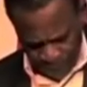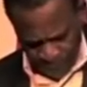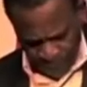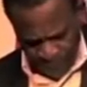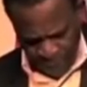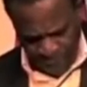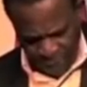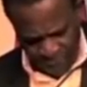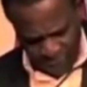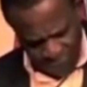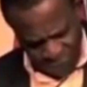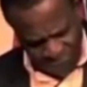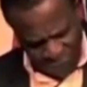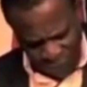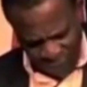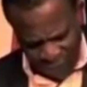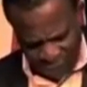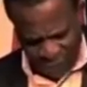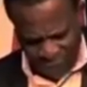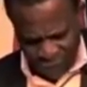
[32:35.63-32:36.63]
and
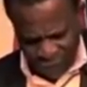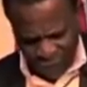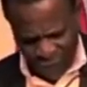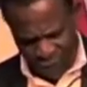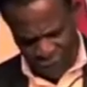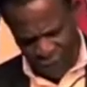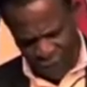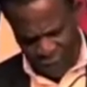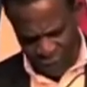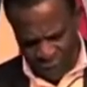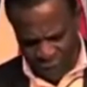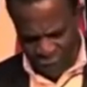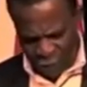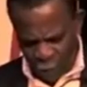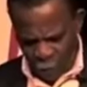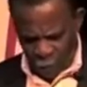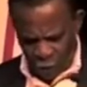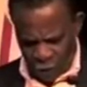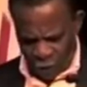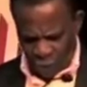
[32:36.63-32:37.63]
effectiveness in the
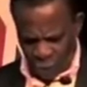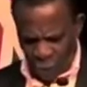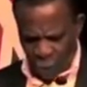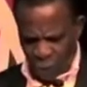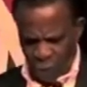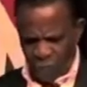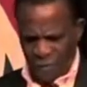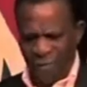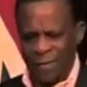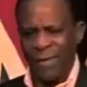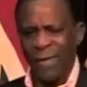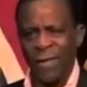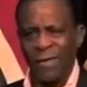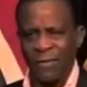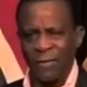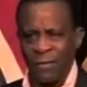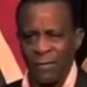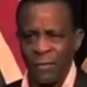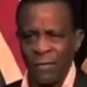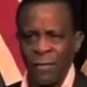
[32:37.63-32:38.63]
use of our
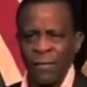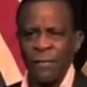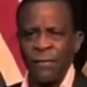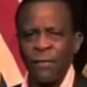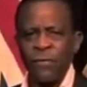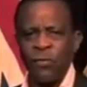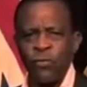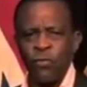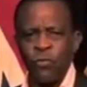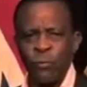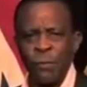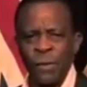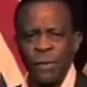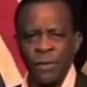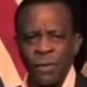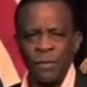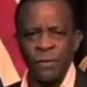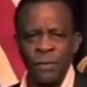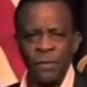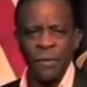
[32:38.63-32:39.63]
scarce
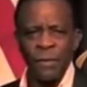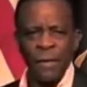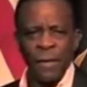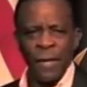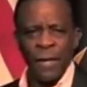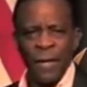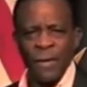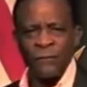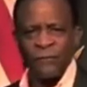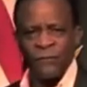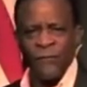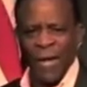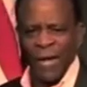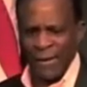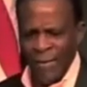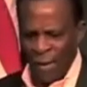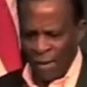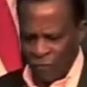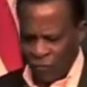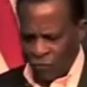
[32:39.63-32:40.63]
human and
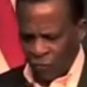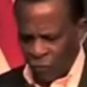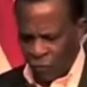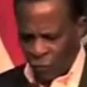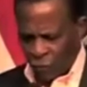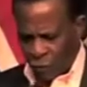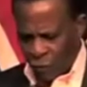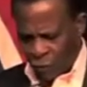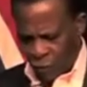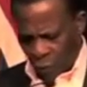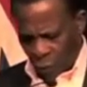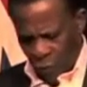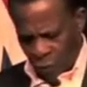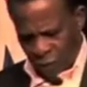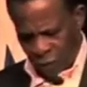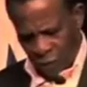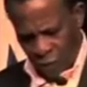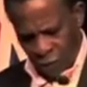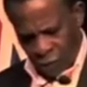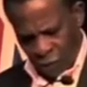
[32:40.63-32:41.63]
financial
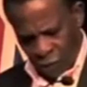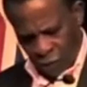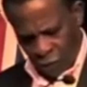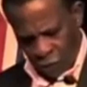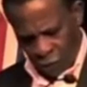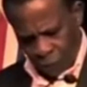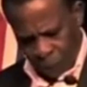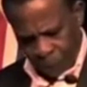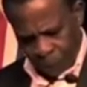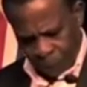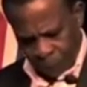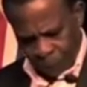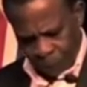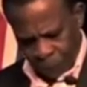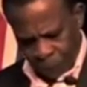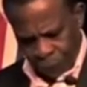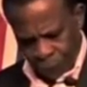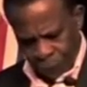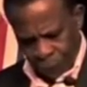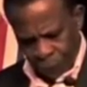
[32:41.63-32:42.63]
resources.
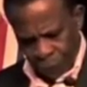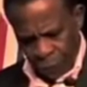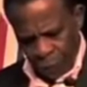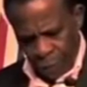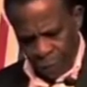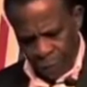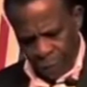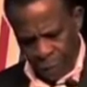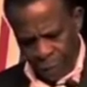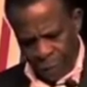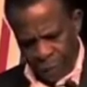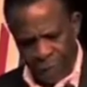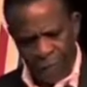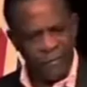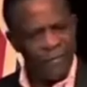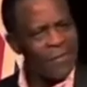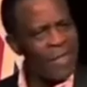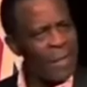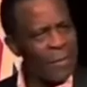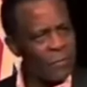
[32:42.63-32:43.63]
In
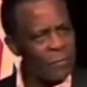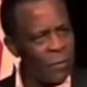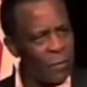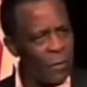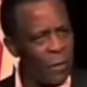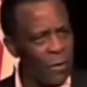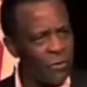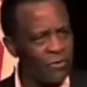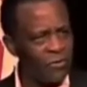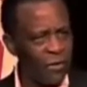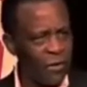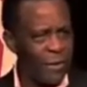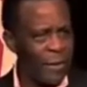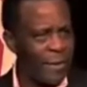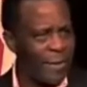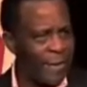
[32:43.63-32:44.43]
this technological